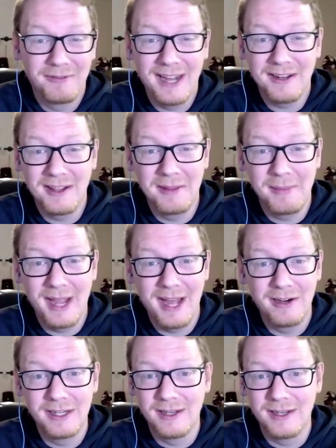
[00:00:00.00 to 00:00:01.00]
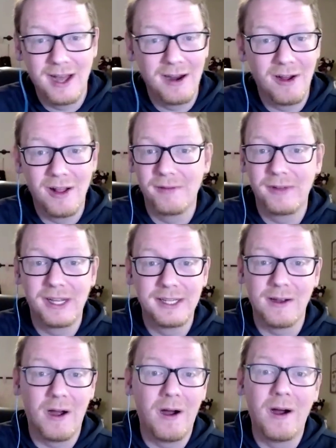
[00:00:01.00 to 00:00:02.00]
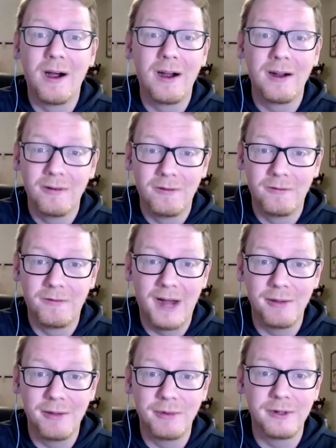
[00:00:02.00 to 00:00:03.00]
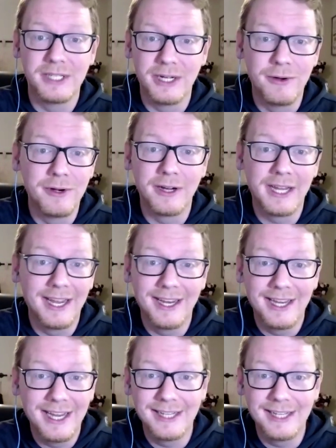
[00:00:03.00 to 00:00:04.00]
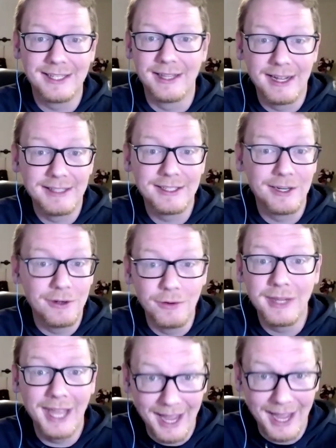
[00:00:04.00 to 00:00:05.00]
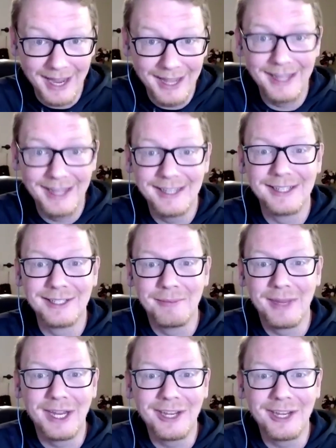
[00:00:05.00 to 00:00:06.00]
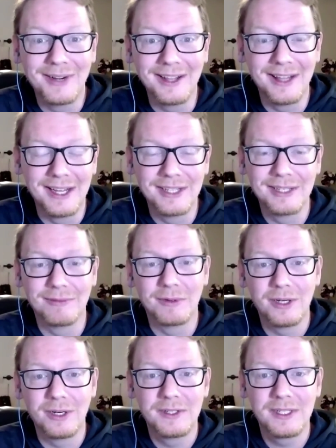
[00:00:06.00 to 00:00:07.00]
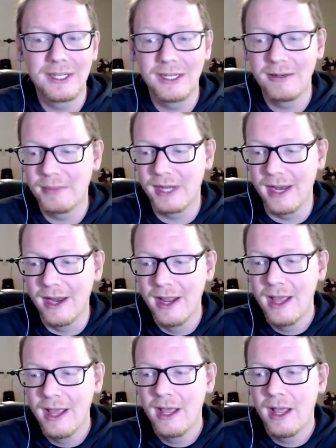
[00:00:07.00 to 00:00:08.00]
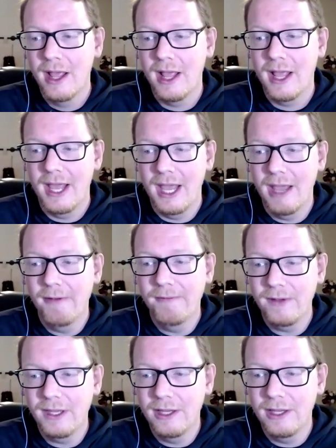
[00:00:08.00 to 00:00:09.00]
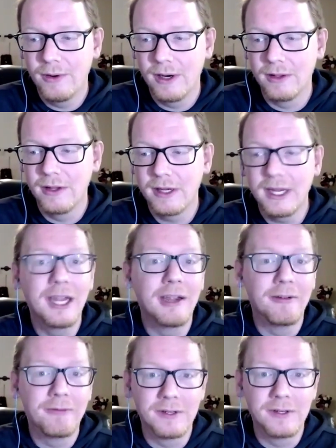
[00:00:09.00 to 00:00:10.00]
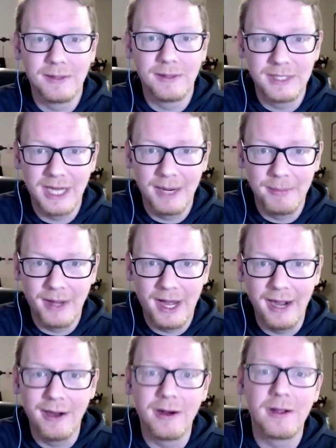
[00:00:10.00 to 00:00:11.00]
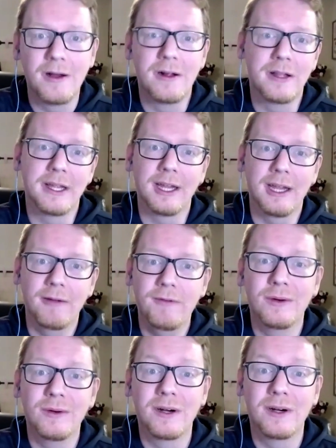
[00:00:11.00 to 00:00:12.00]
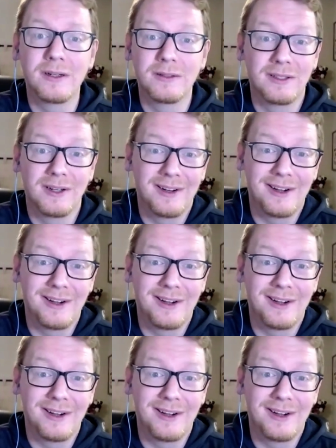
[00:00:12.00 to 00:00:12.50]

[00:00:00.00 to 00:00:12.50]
fact of the matter is, not all of us are viable donor candidates, and that's okay. That doesn't make you any less of a person. But if you are looking for some type of higher calling, if you are